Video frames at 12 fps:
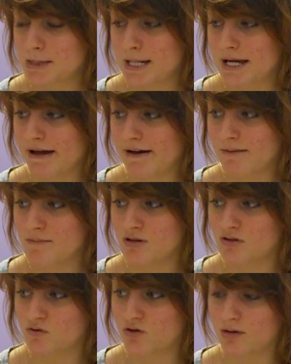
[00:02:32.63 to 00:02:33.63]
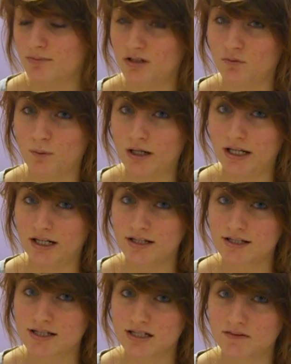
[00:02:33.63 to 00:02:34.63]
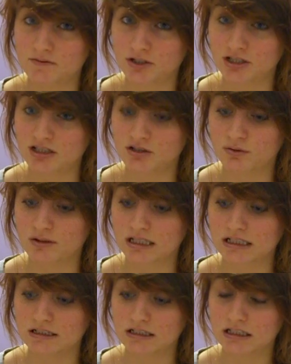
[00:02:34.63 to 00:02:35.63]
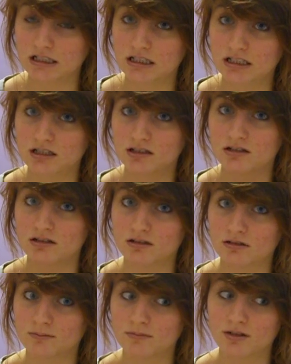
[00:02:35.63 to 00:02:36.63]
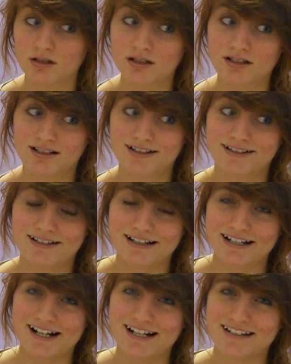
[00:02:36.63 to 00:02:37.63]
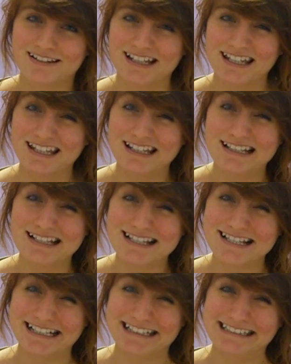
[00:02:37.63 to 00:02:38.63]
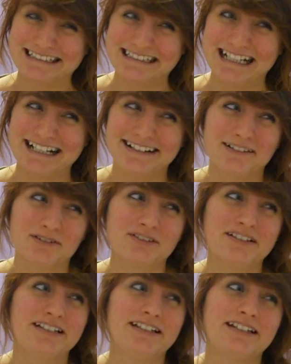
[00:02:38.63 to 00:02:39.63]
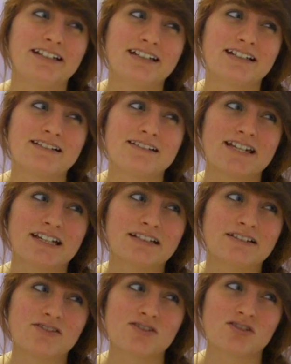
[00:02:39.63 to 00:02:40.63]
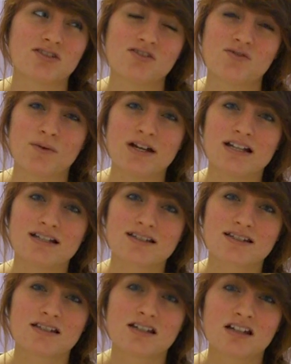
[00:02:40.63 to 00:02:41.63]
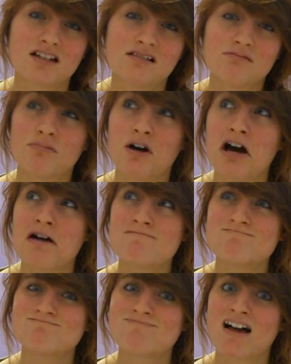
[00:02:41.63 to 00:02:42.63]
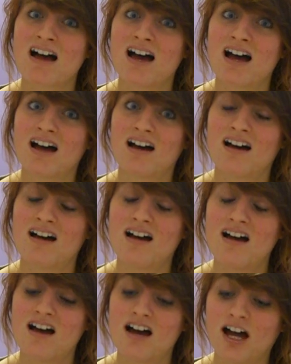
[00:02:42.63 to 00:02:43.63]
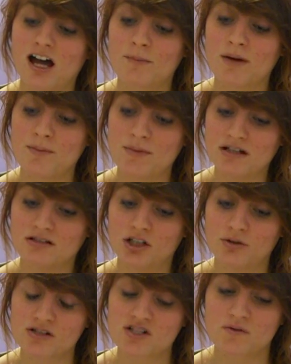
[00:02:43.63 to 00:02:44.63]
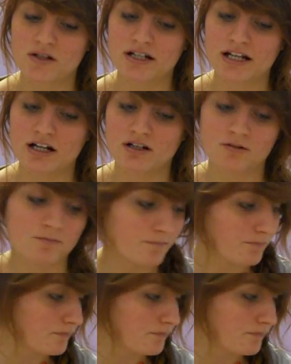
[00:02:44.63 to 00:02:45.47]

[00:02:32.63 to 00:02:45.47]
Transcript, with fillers: I have been dropping weight very quickly. Um, I kind of like it. Uh, I didn't really intend to lose weight, but I'm at my lowest right now.